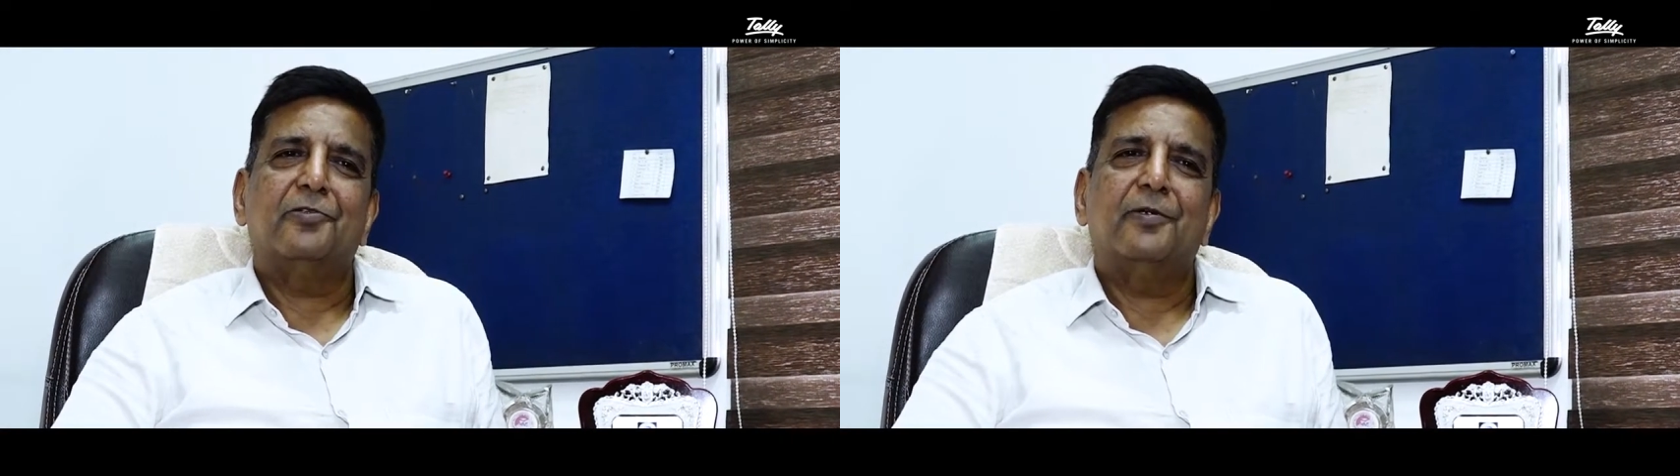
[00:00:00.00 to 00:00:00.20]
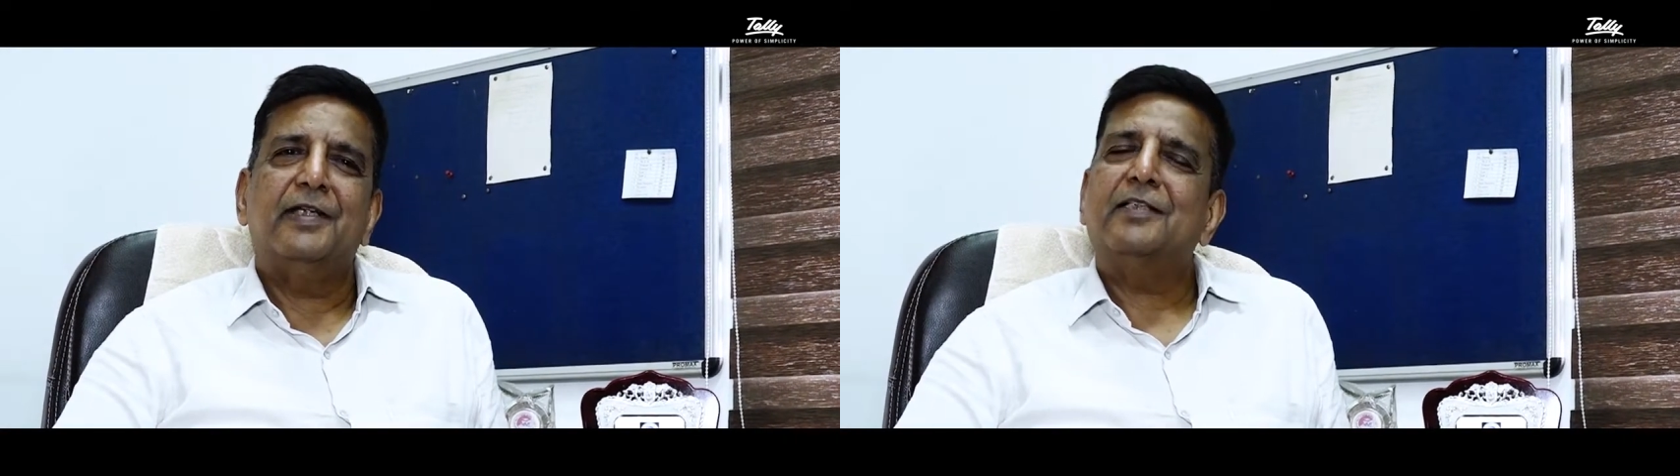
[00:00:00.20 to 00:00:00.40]

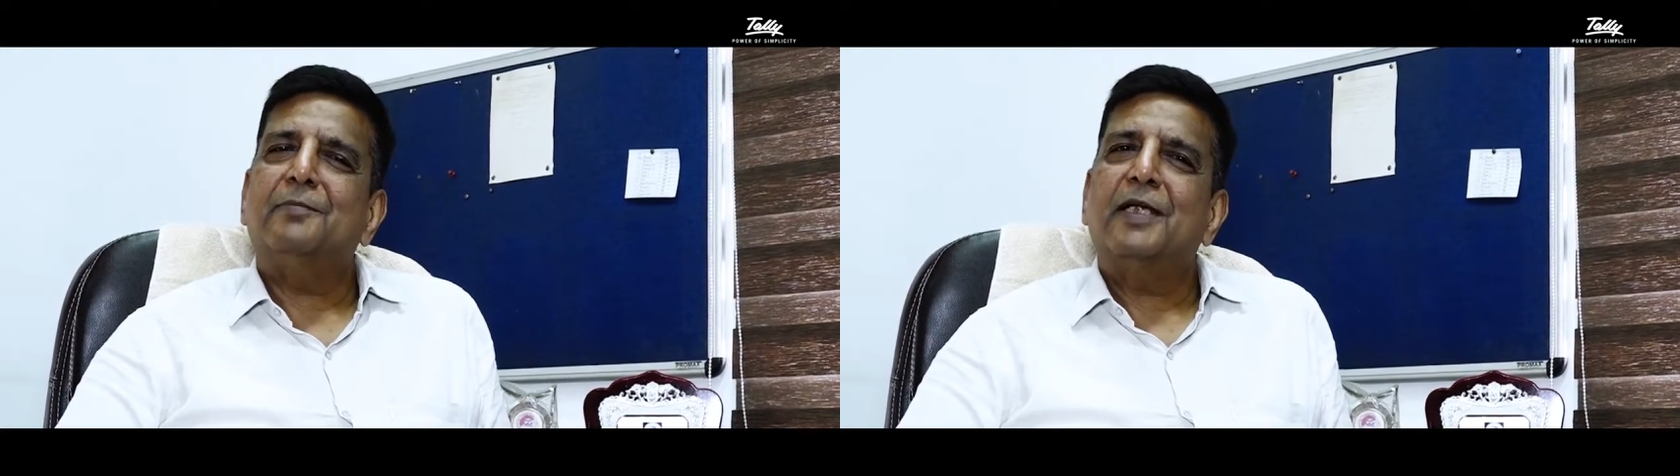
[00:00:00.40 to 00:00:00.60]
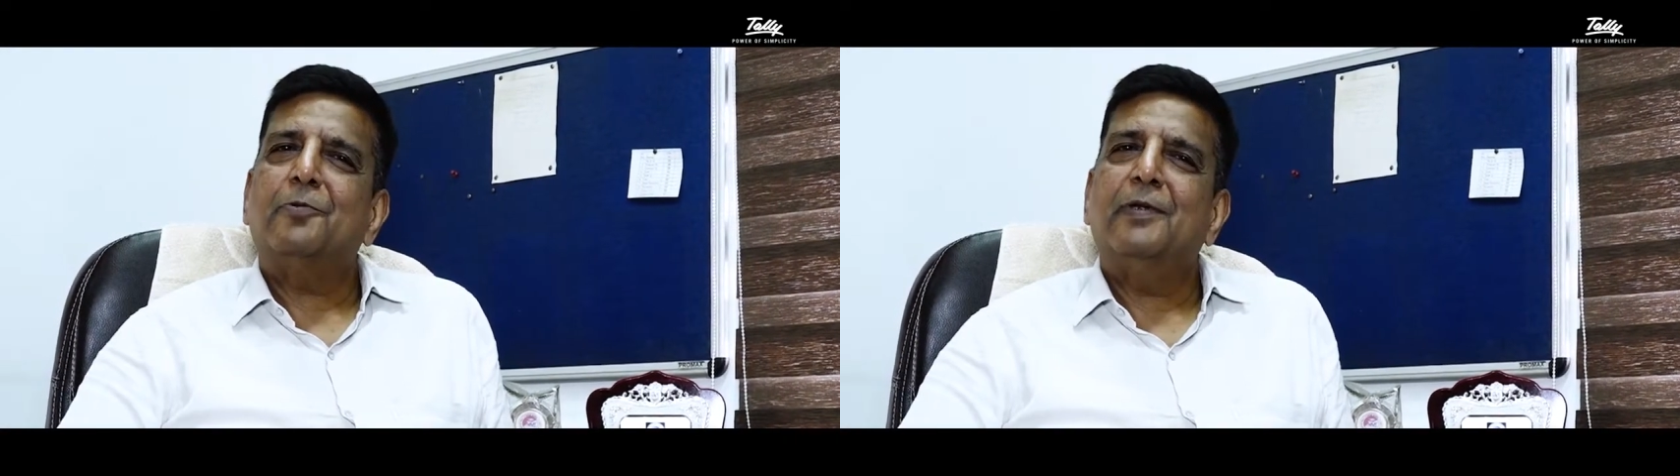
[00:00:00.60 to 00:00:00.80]
showing
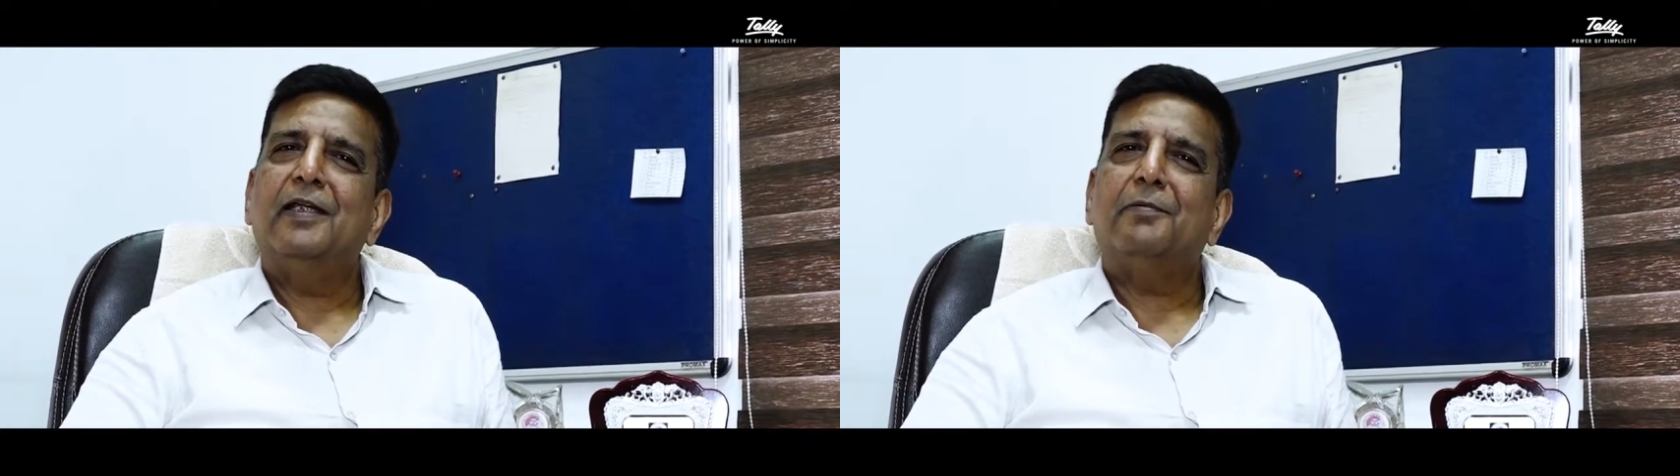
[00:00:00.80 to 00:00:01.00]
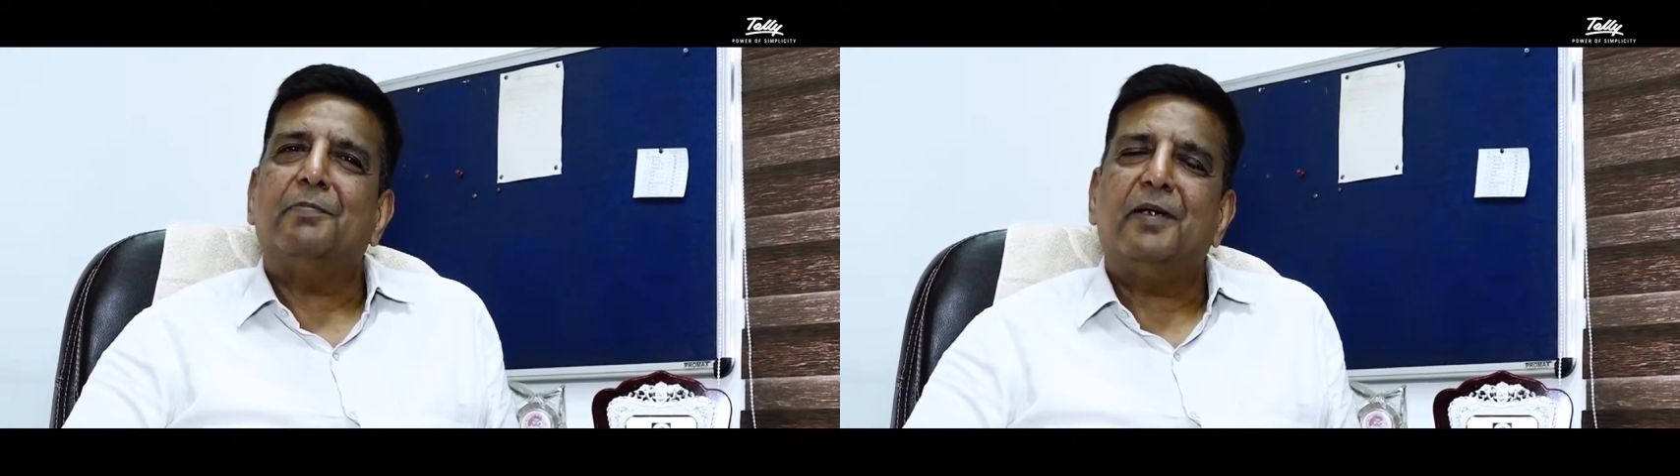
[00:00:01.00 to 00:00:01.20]
some
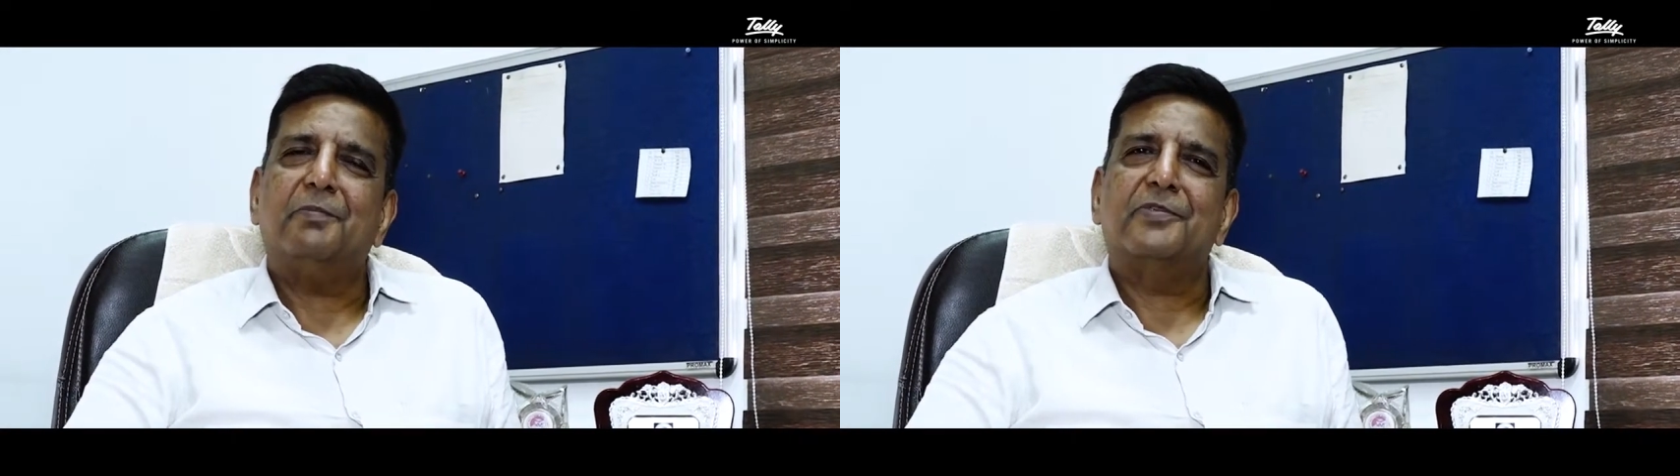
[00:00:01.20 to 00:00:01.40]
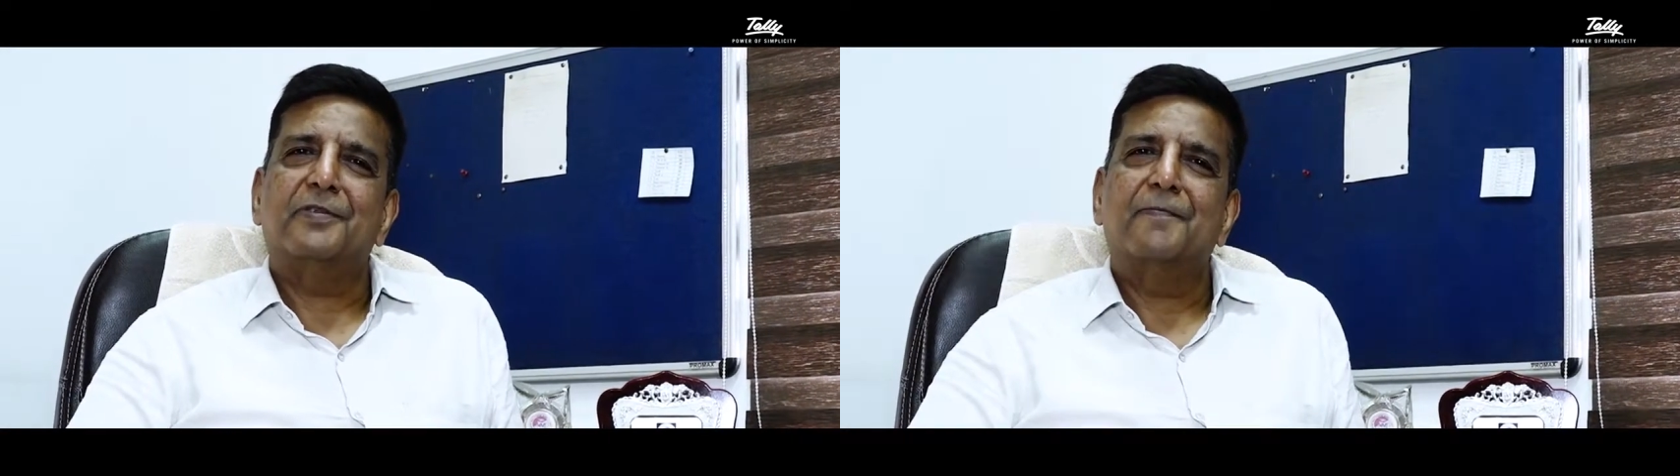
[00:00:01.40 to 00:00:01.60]
aquarium
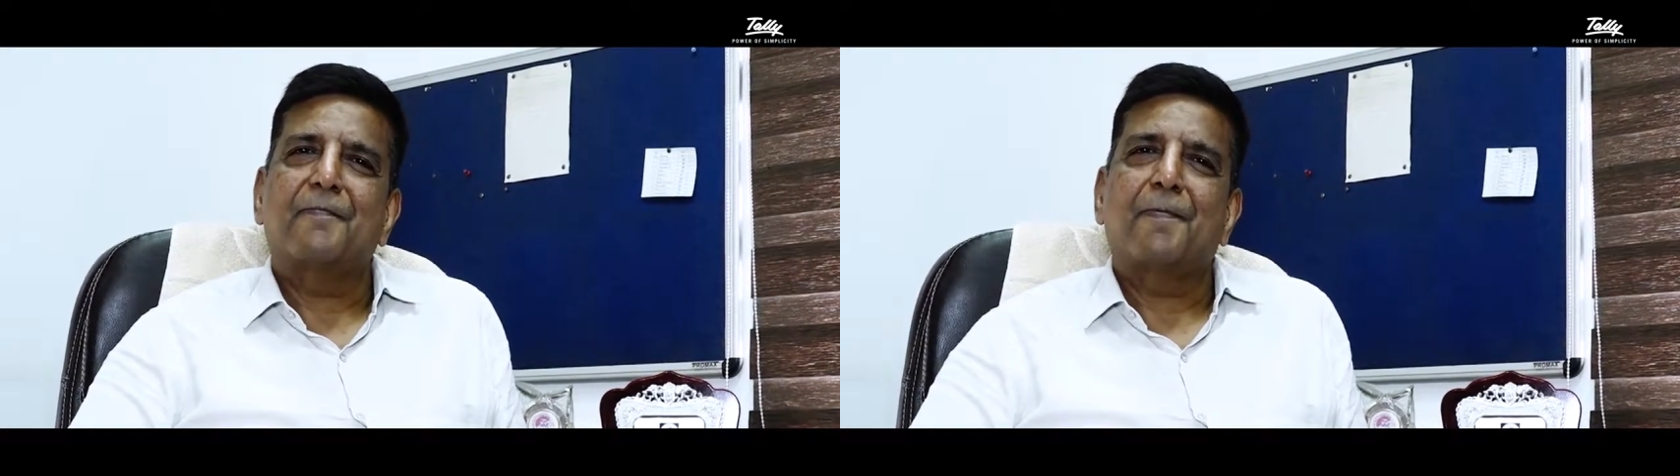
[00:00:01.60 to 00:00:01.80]
pumps.